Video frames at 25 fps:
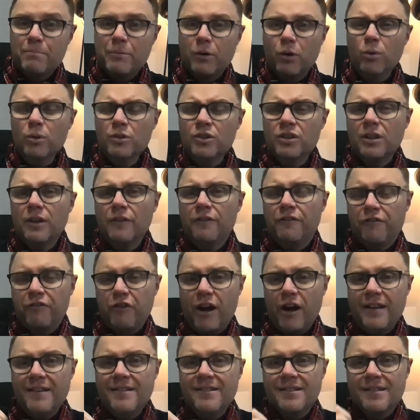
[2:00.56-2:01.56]
but also
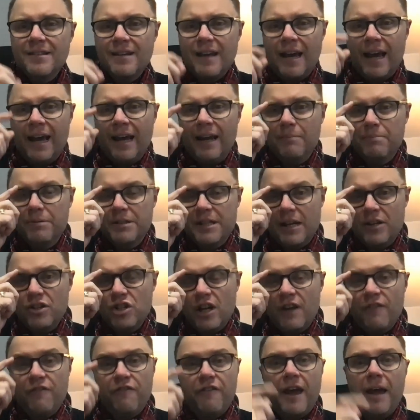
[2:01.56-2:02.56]
friends and potentially